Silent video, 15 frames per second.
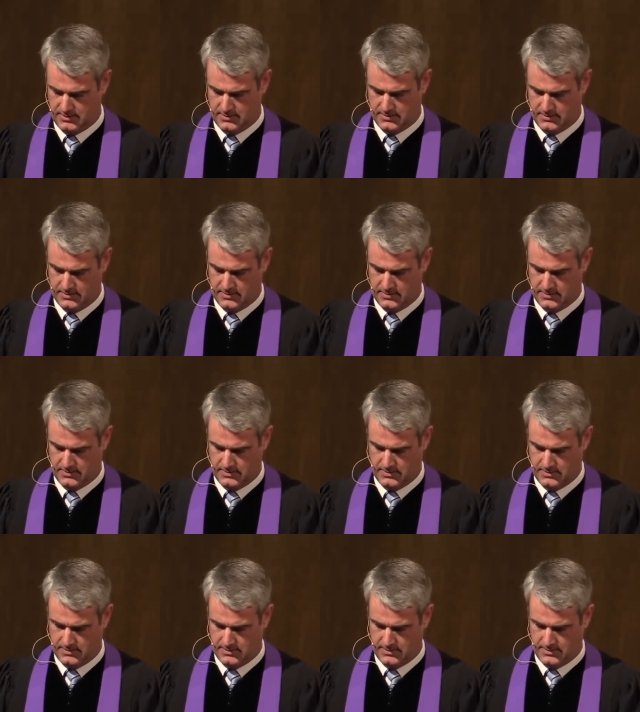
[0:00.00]

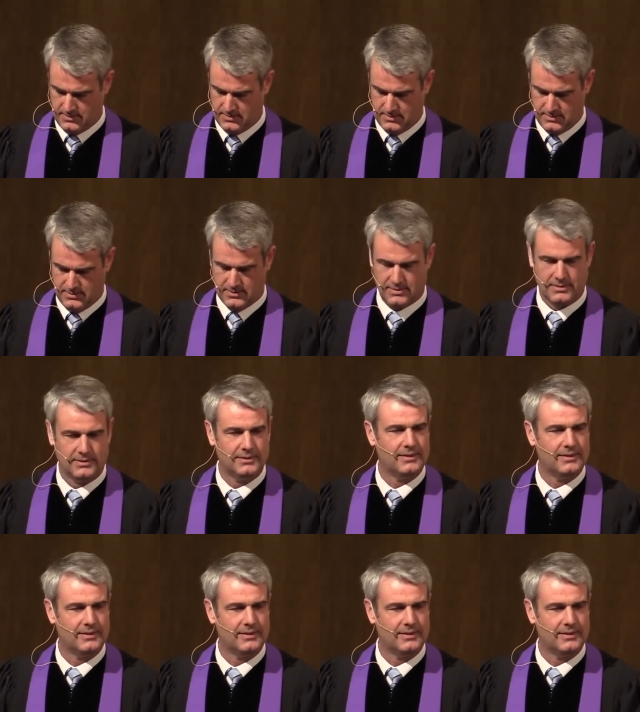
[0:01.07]
No one is speaking in this clip.